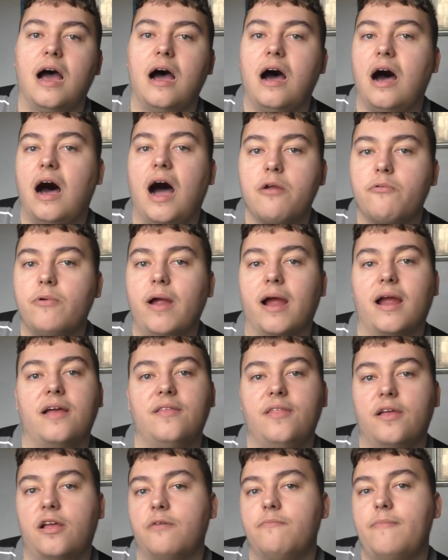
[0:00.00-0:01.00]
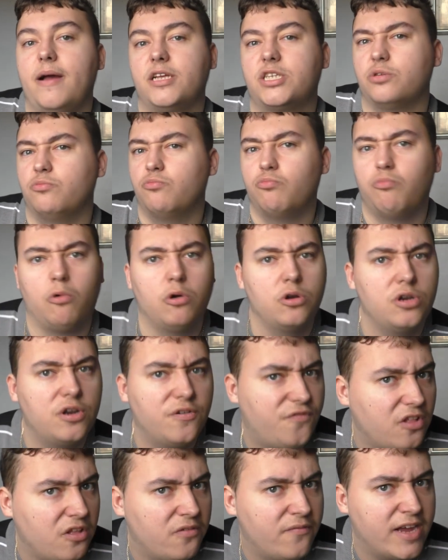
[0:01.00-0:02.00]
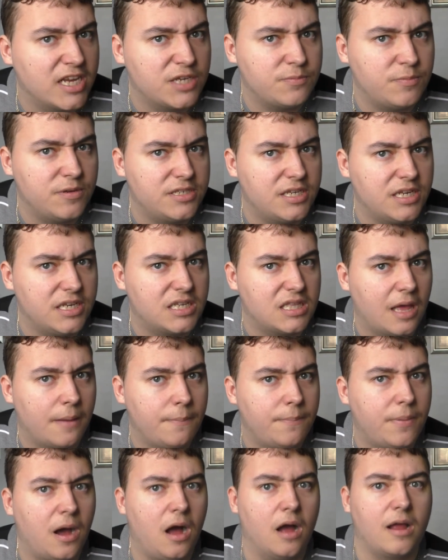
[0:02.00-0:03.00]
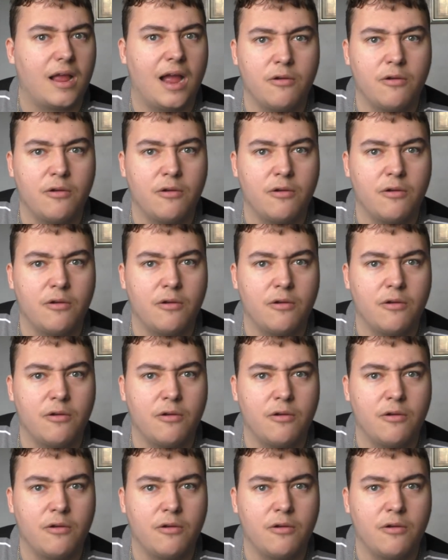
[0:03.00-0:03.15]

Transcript: I reckon they could make some wonderful investments into that park.